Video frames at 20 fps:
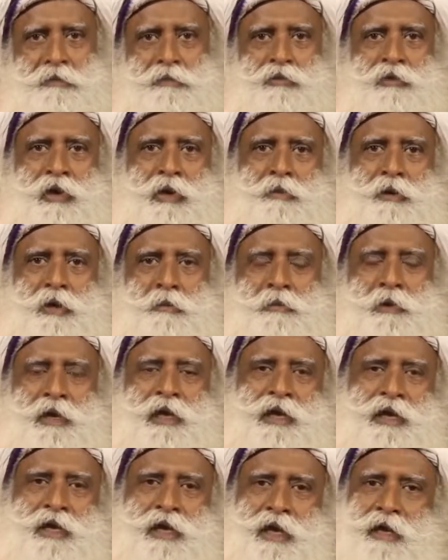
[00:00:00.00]
When the
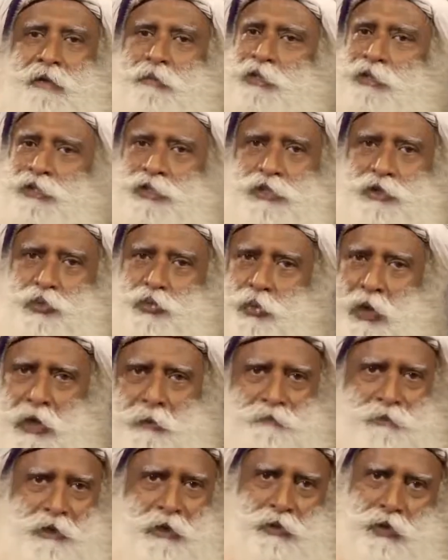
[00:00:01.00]
plague came, it just
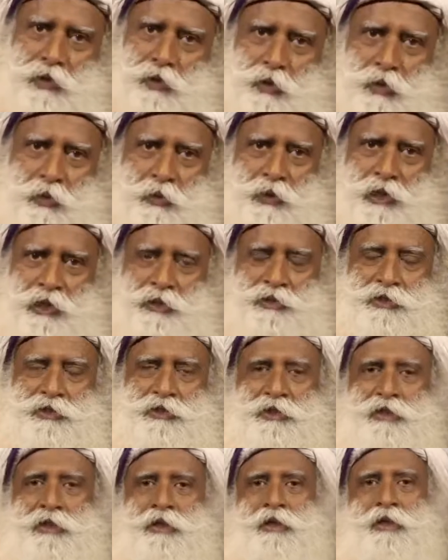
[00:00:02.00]
wipes out a whole village.